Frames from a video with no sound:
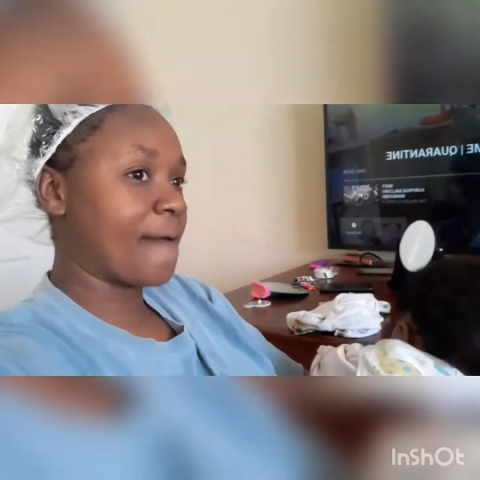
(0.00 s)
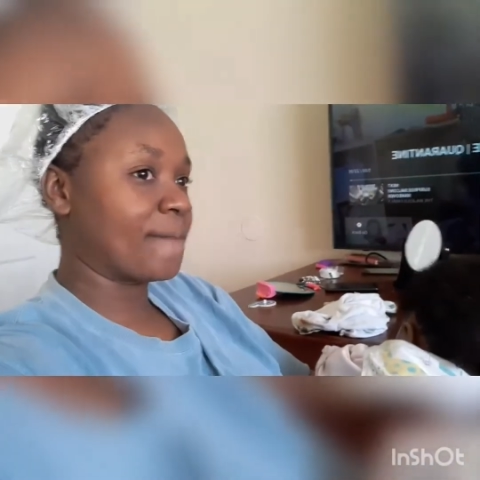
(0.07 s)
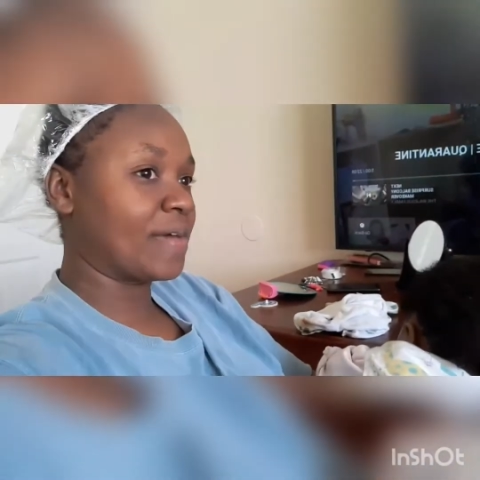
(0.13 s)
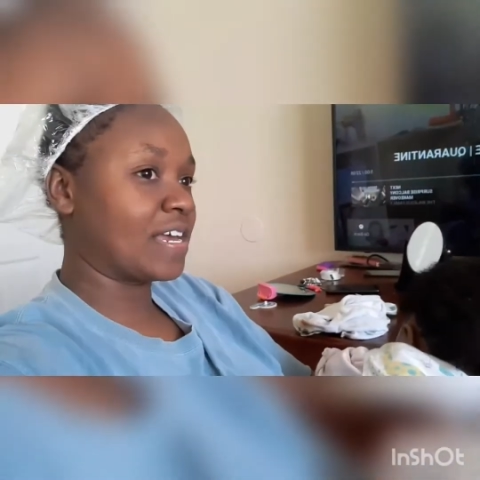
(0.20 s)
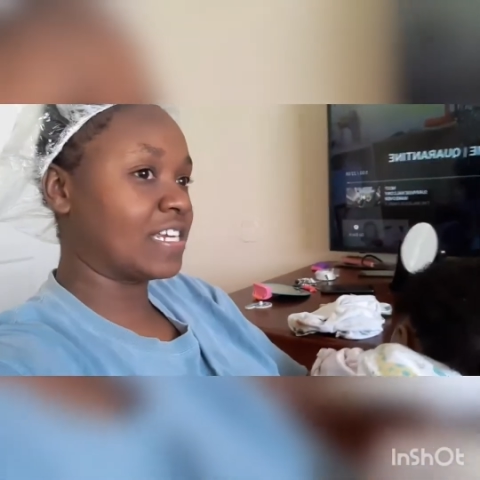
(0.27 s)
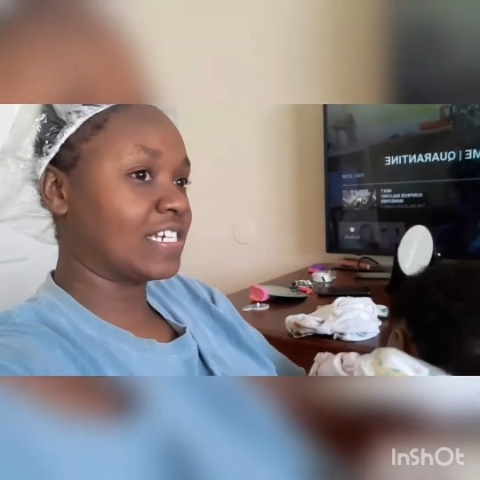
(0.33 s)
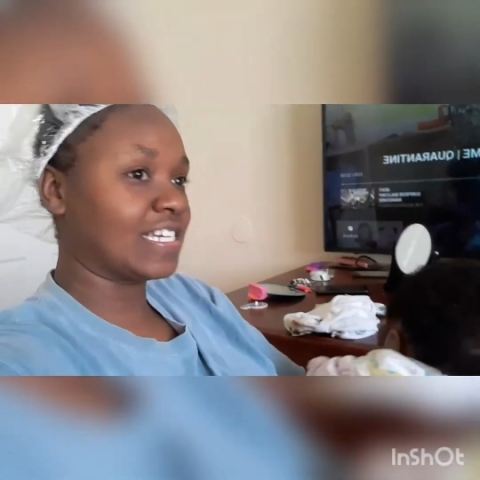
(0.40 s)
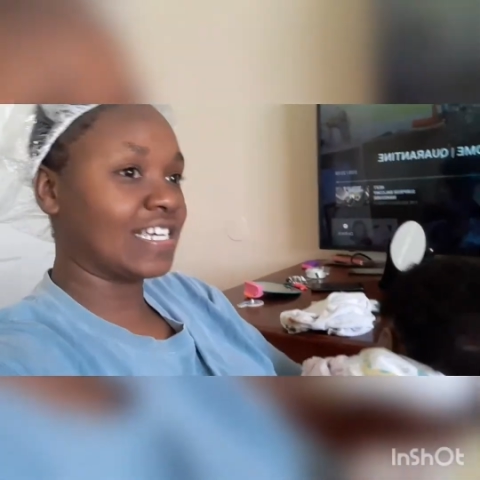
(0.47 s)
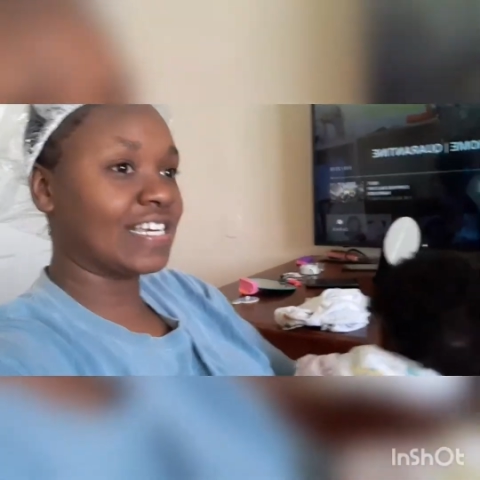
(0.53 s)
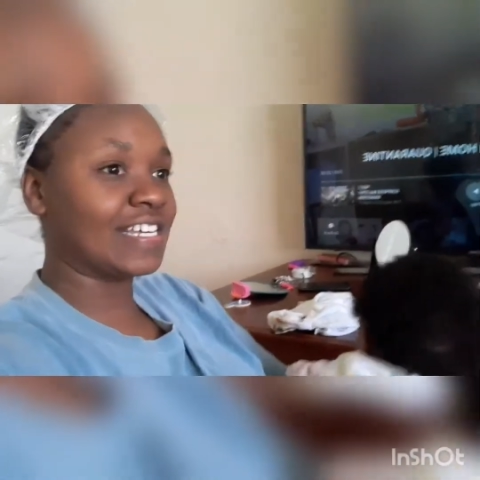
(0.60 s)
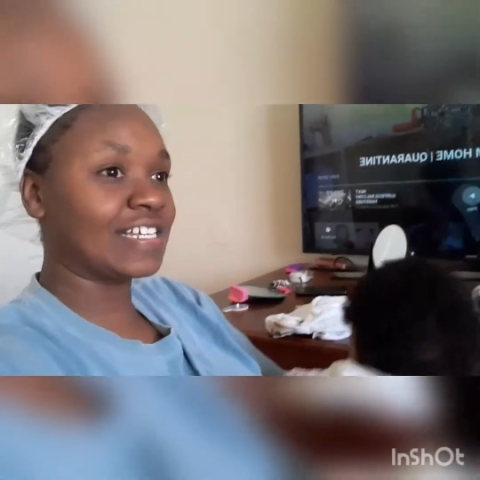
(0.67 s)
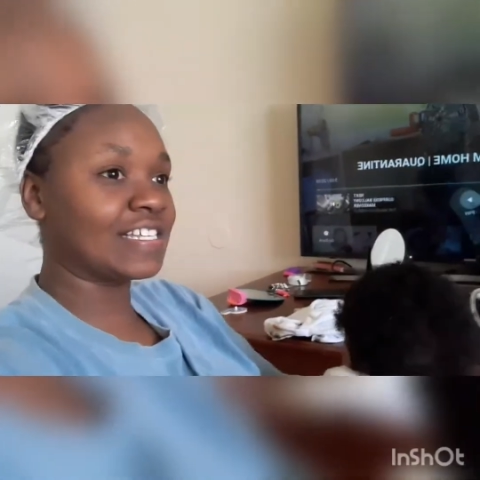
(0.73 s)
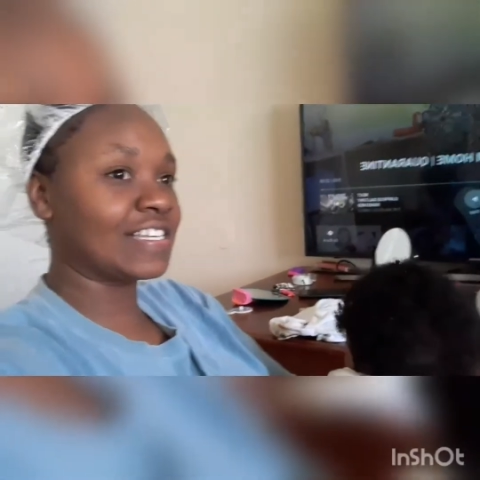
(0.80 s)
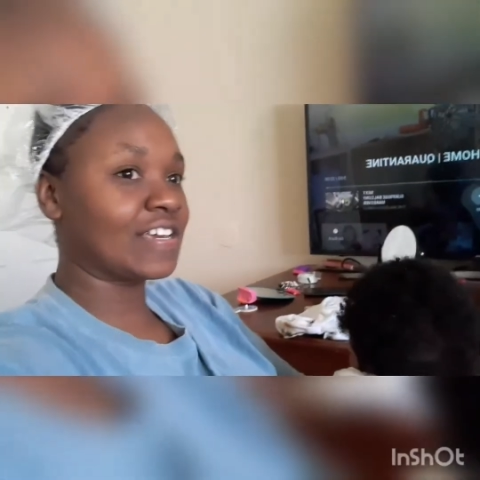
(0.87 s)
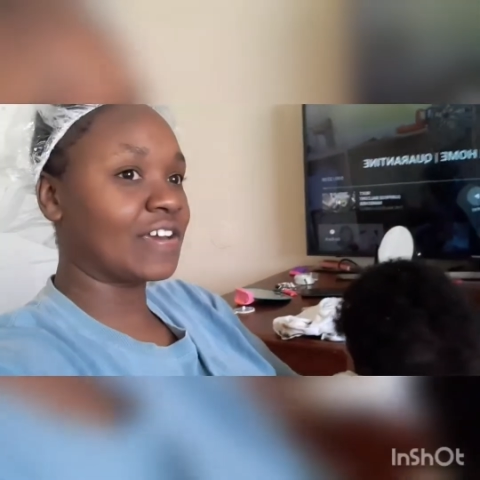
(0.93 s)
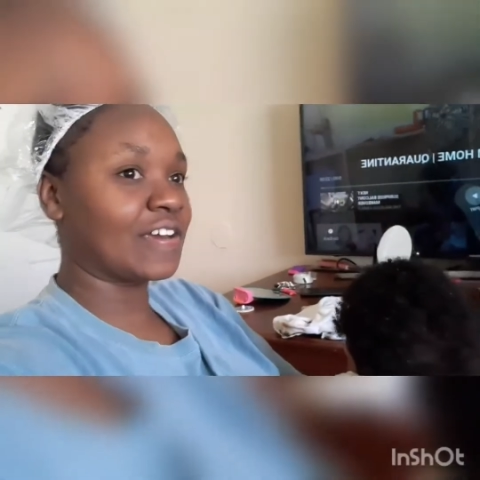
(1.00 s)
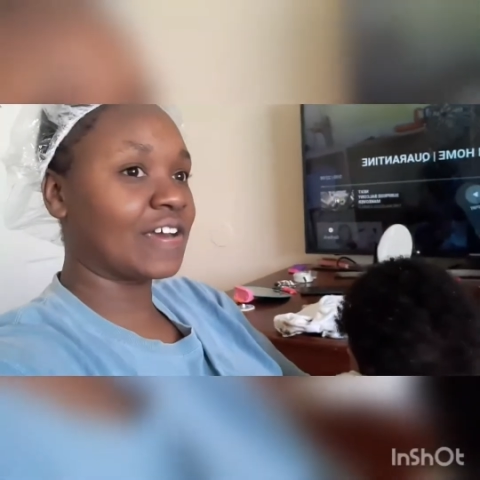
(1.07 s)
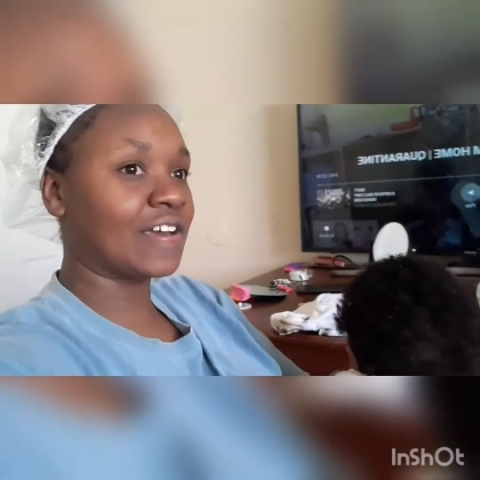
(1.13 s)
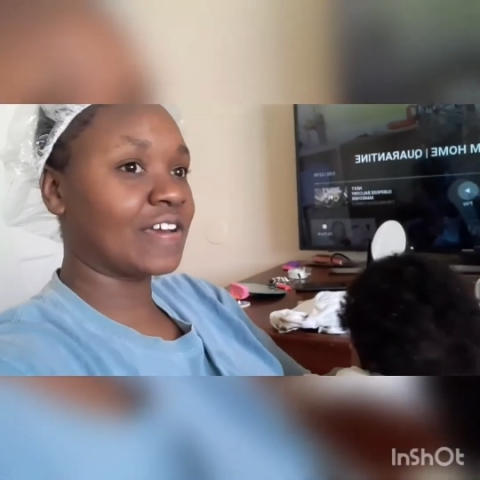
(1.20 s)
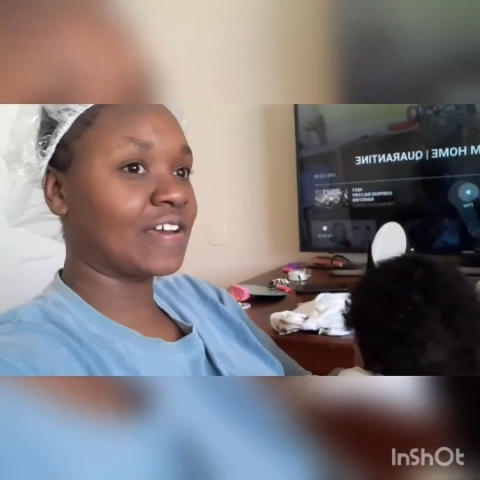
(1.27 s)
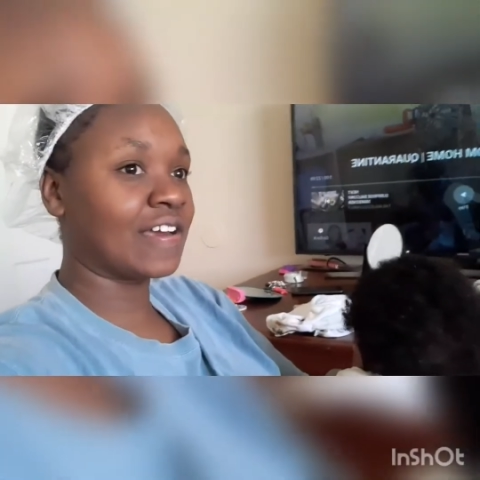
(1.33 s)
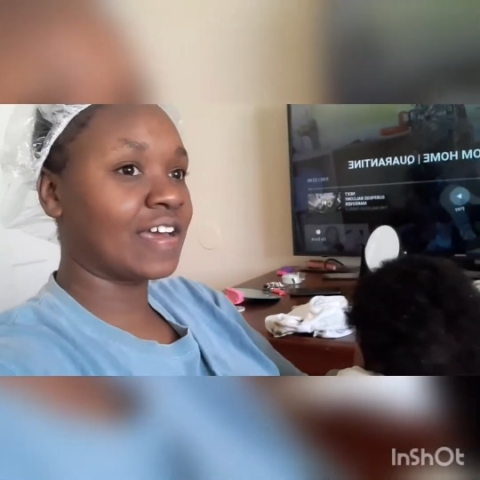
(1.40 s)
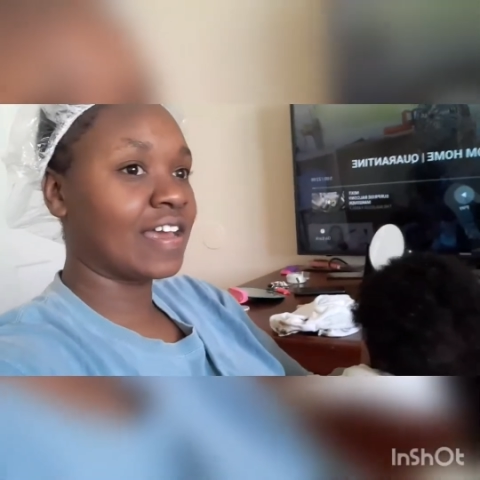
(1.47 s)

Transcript: much easier